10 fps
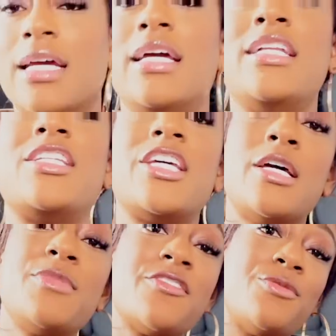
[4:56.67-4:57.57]
In
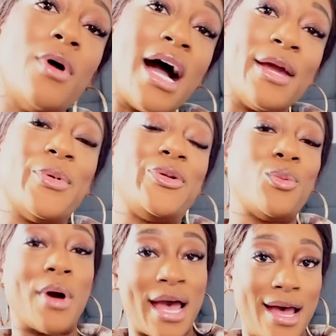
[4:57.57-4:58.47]
terms of what I would
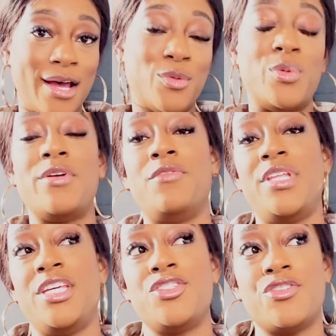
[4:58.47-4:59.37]
wear with
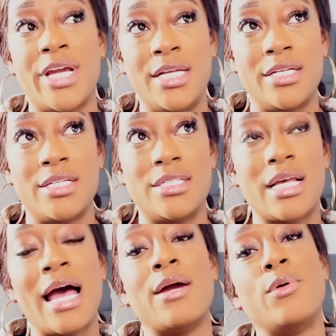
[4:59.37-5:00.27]
these trainers,
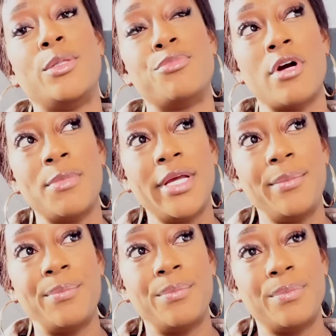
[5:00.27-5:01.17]
I would probably
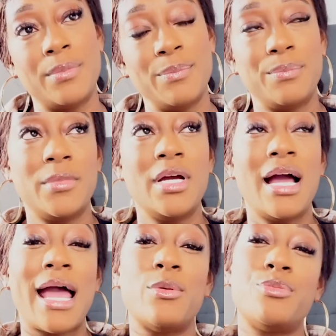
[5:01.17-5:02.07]

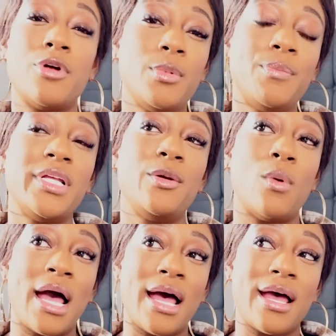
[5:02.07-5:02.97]
I would probably
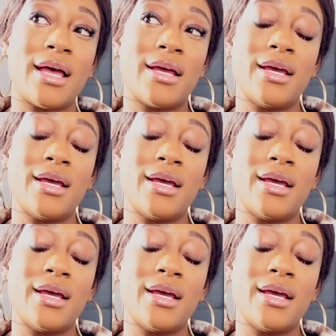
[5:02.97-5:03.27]
wear